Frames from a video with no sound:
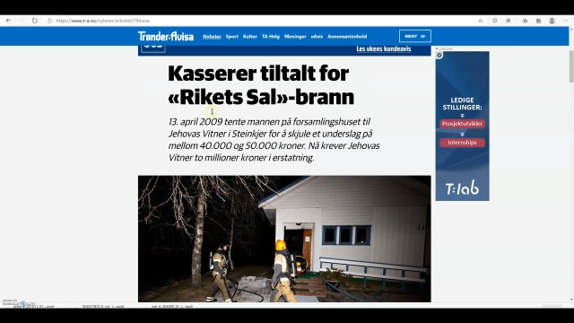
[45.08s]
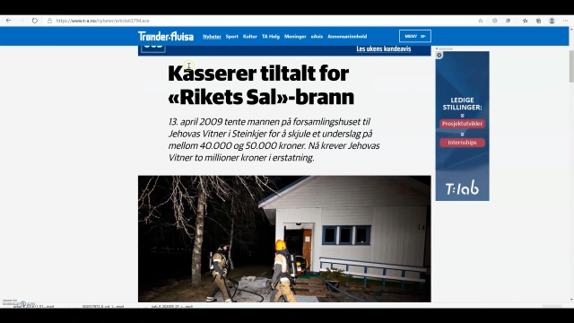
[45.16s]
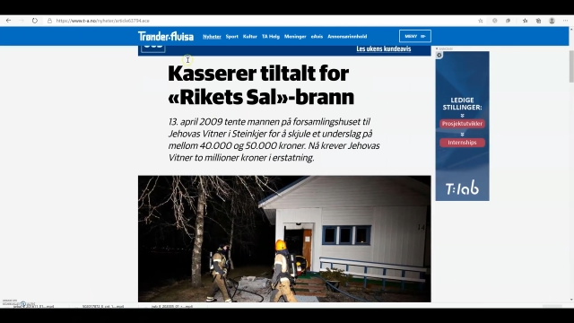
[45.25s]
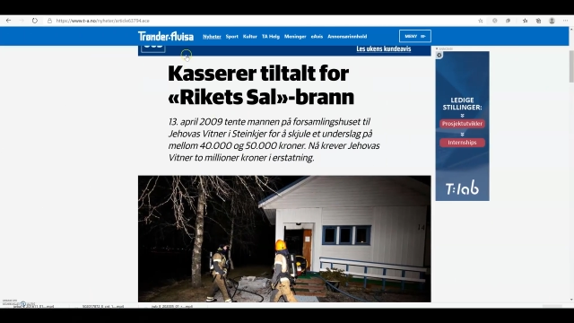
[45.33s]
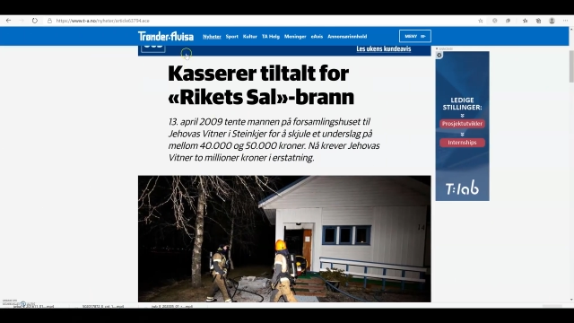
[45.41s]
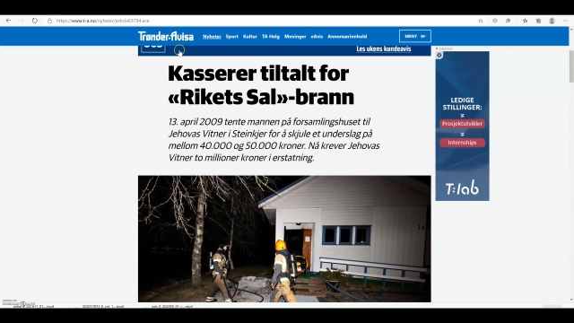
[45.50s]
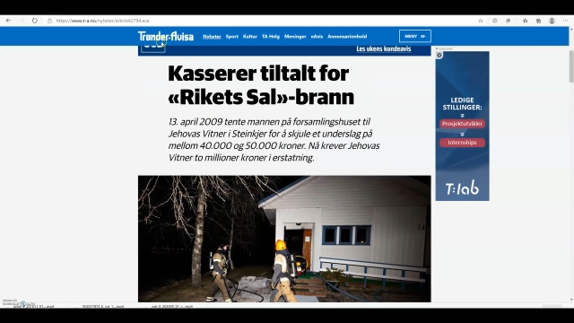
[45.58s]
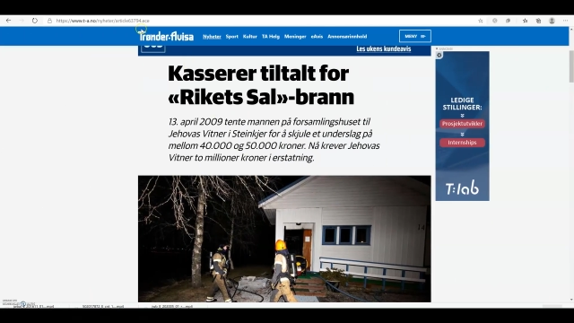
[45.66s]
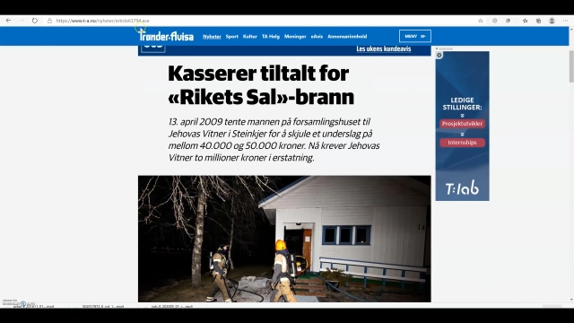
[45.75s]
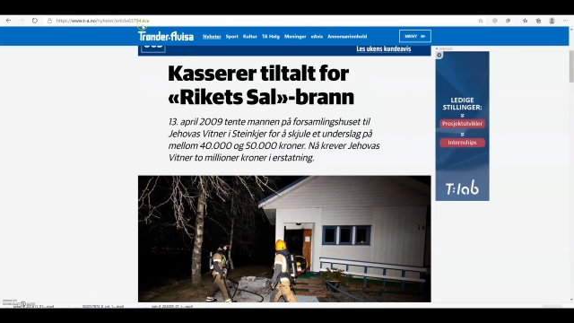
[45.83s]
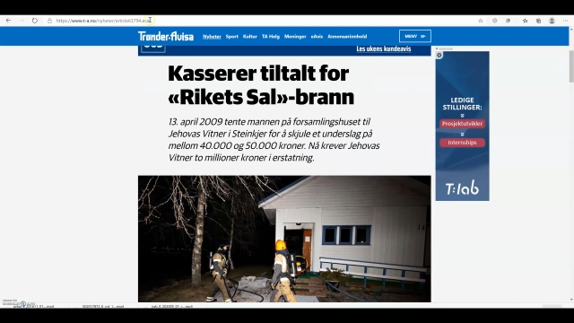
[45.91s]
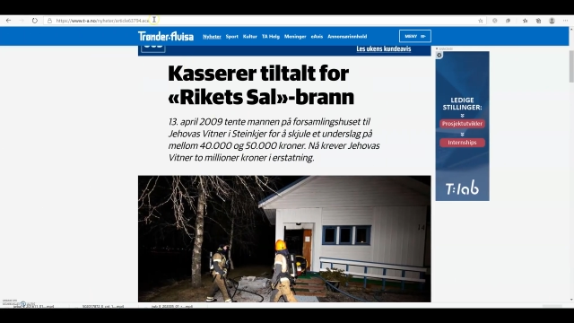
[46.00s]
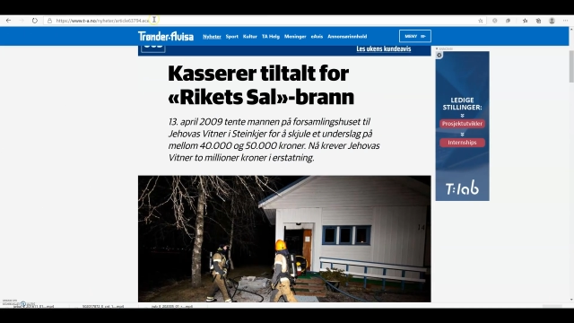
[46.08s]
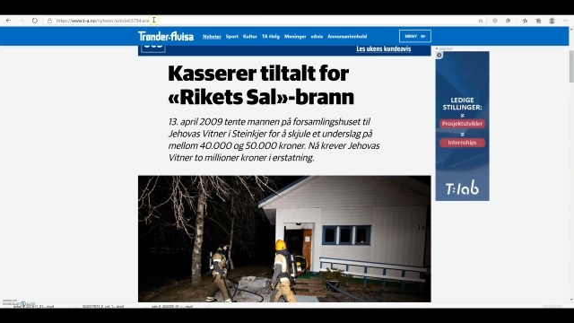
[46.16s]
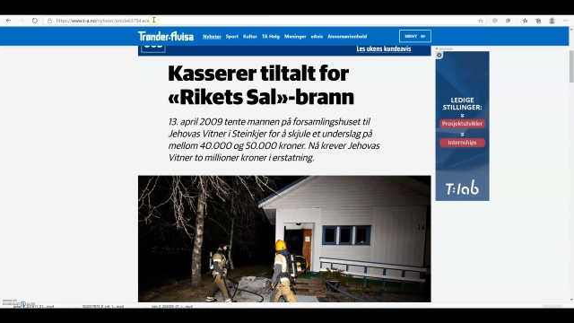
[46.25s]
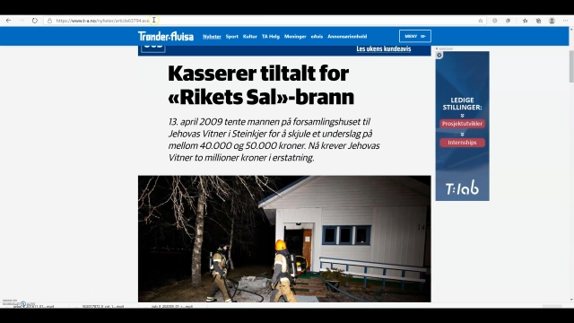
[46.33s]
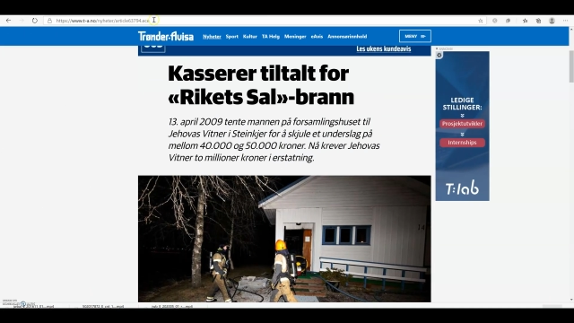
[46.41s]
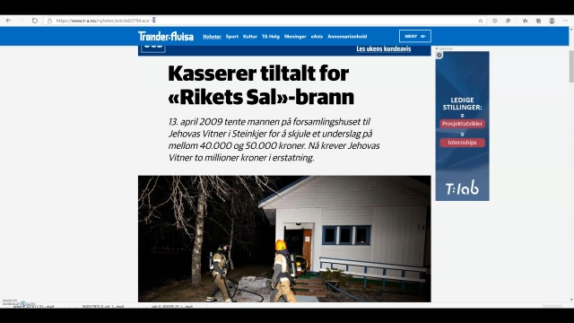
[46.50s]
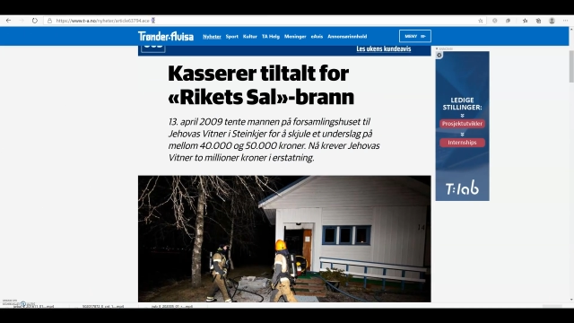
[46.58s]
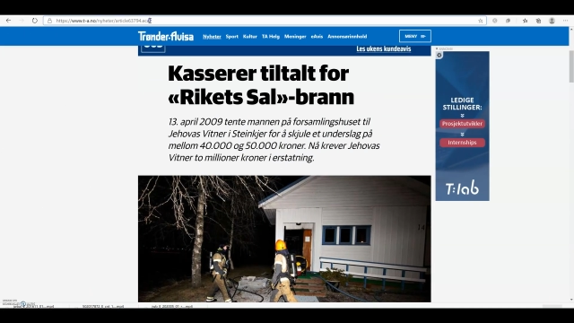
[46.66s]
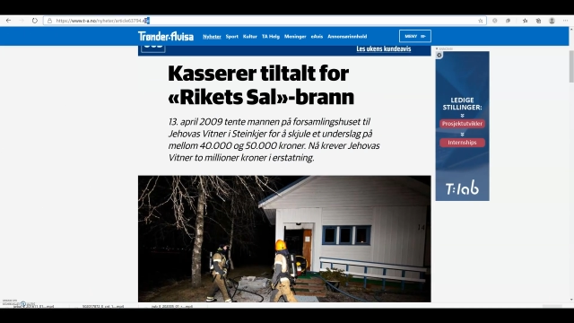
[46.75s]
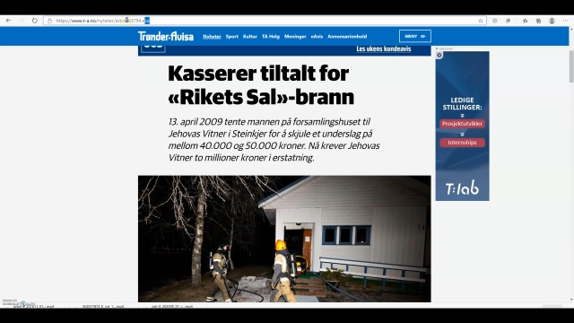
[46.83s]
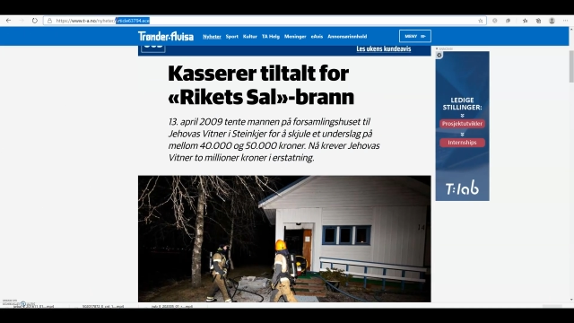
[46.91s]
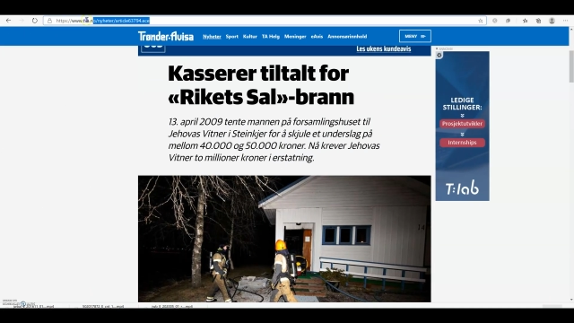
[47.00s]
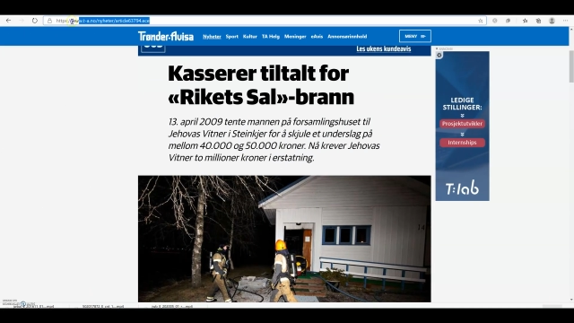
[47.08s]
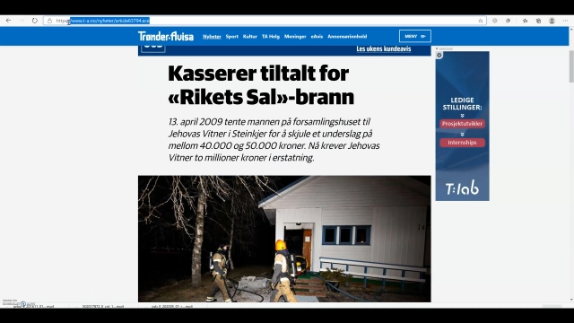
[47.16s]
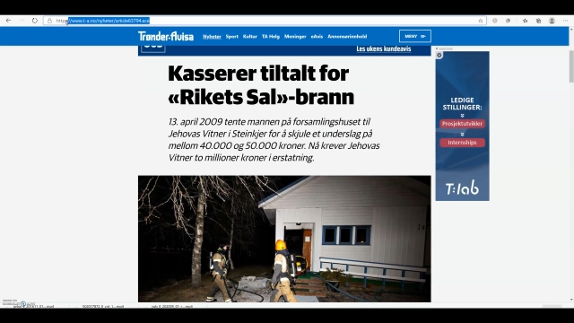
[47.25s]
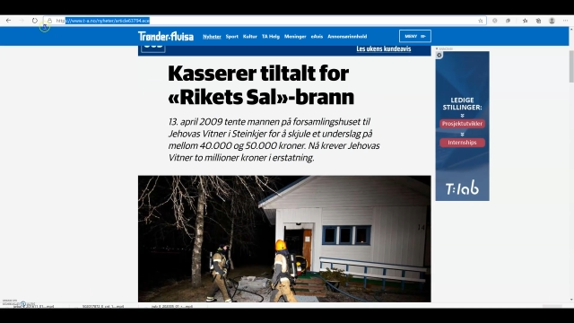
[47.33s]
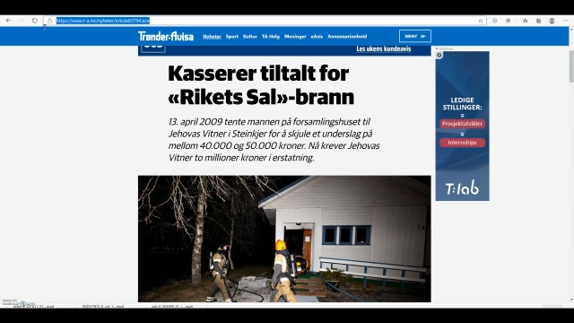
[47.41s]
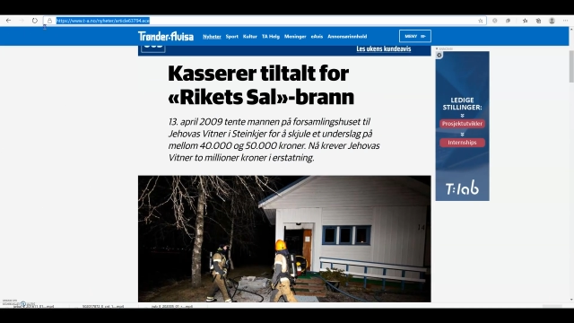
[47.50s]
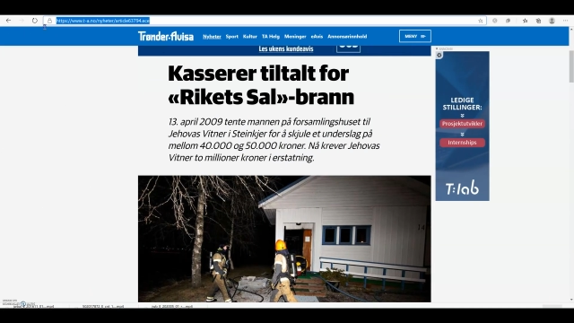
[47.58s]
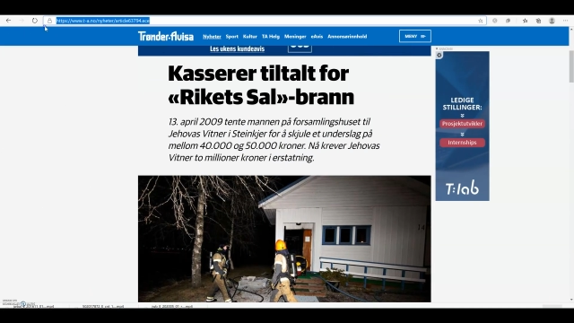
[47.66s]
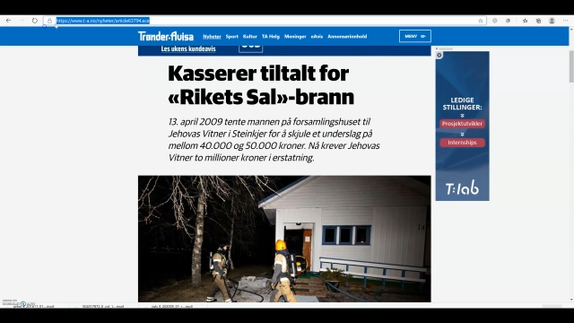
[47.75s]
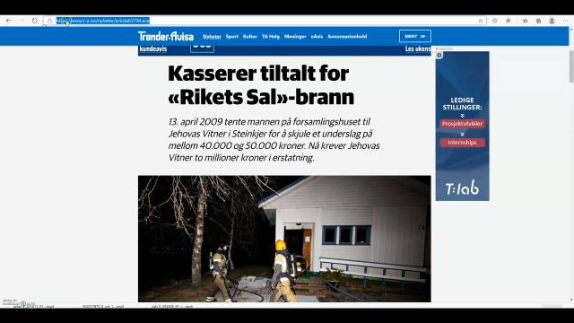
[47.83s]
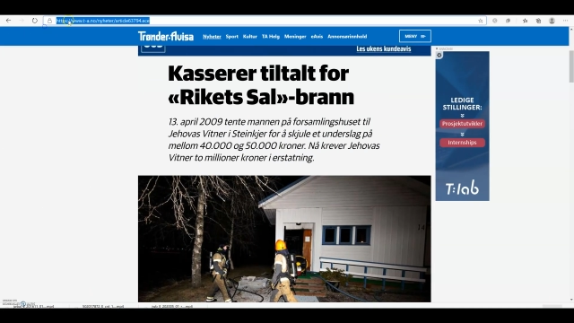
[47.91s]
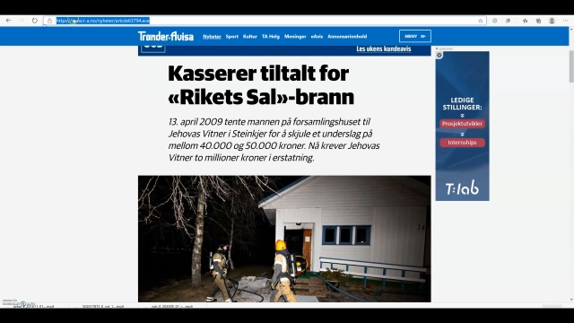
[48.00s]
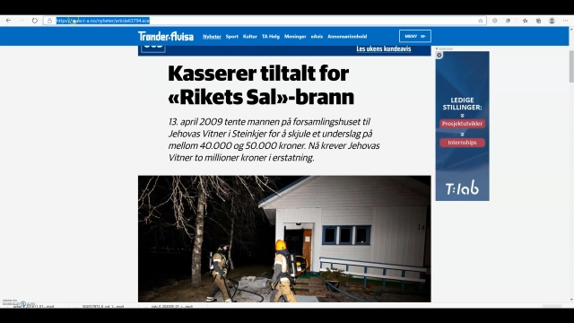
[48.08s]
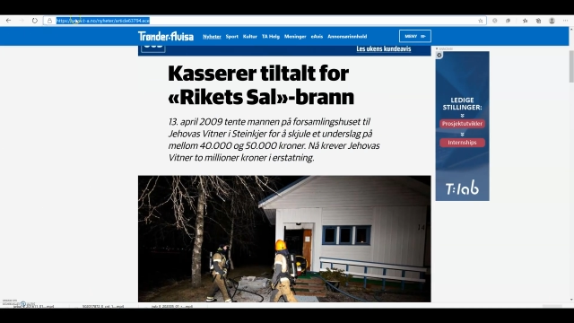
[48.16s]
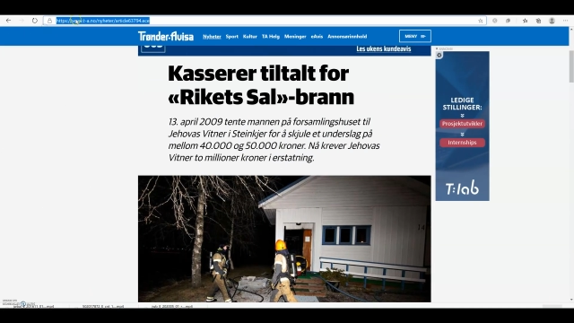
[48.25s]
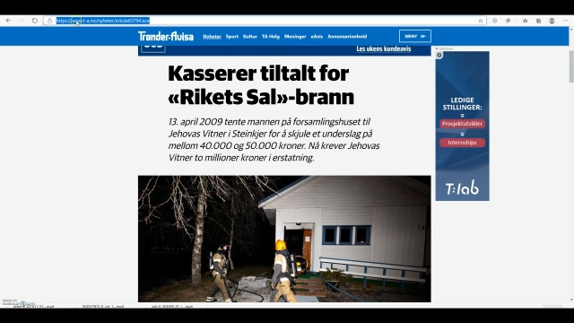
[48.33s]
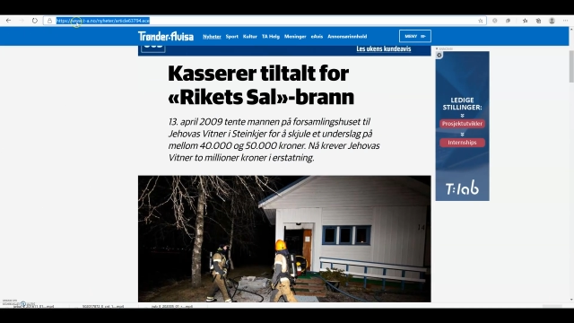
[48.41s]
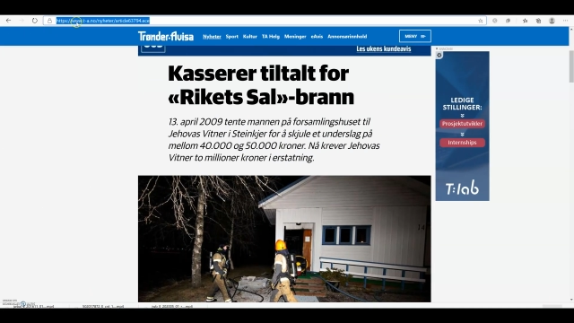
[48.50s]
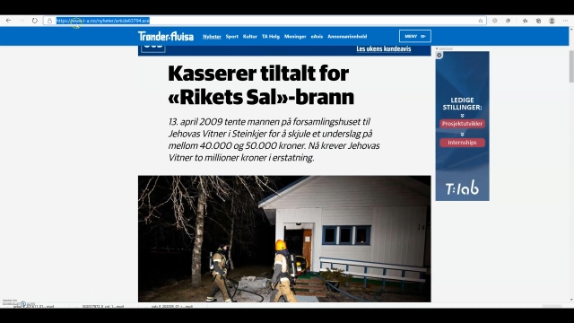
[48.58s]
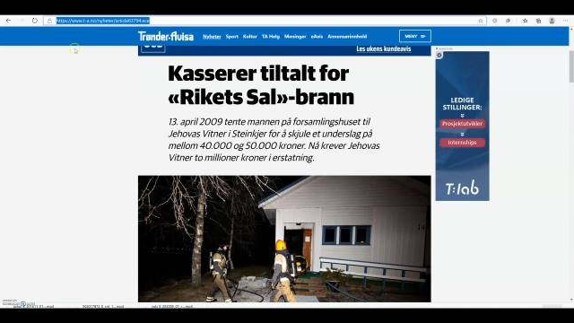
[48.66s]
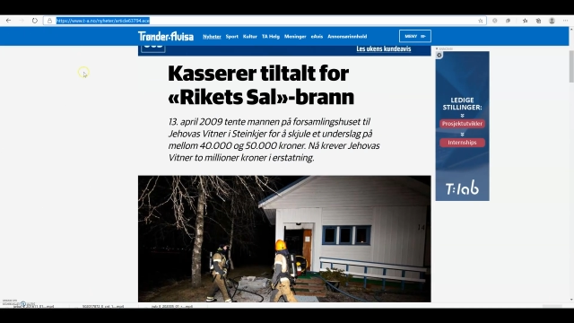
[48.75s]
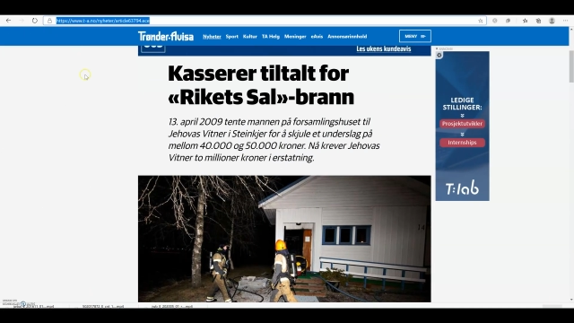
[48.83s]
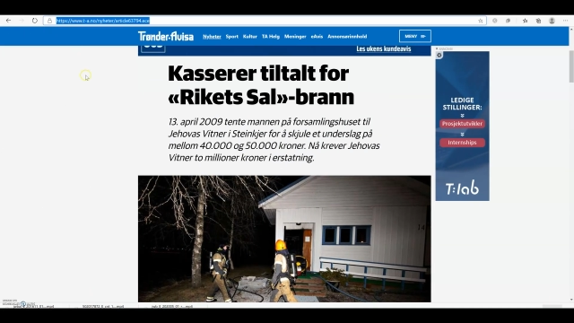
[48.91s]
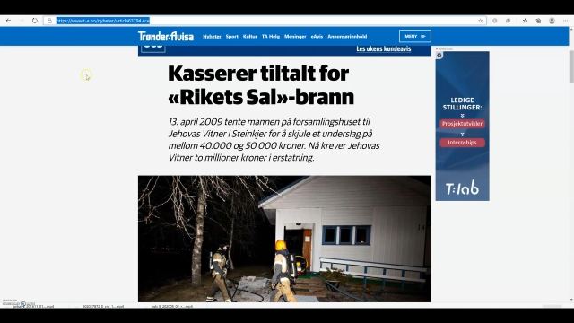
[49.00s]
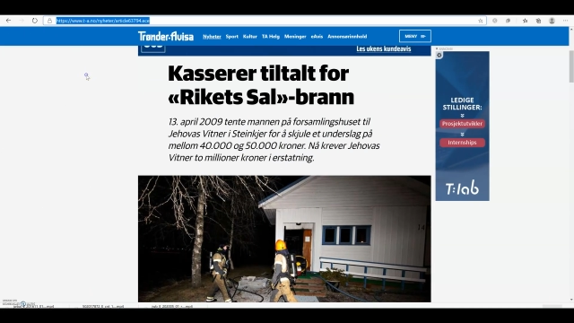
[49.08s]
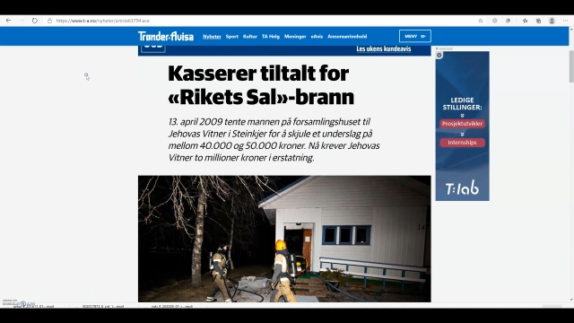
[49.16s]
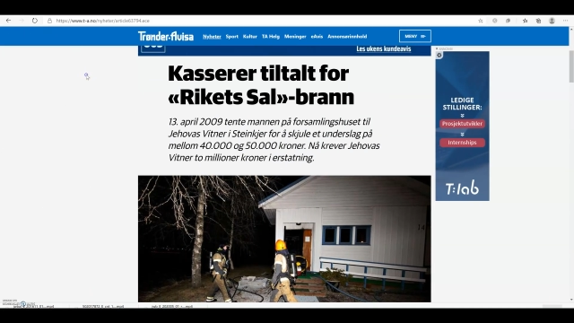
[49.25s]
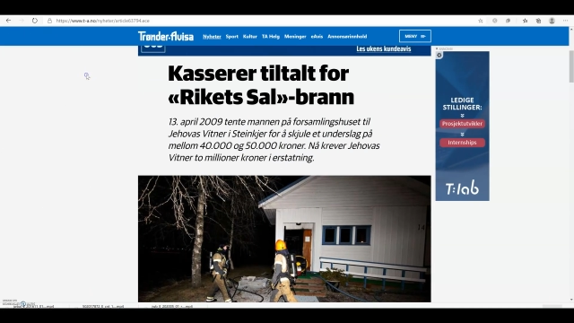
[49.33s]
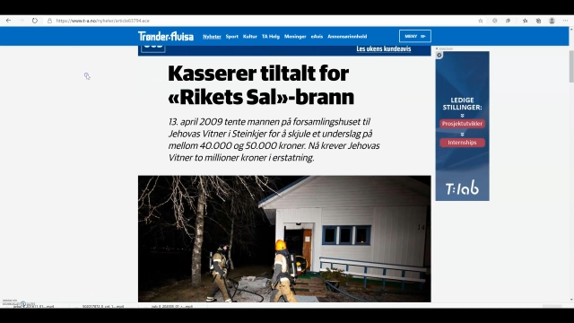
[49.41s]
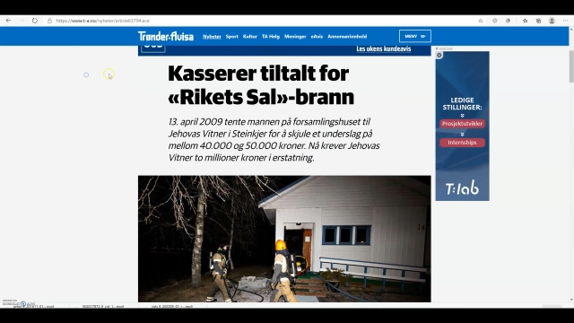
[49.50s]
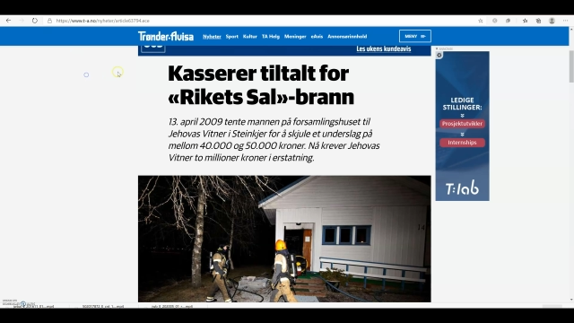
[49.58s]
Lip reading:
(no speaker visible)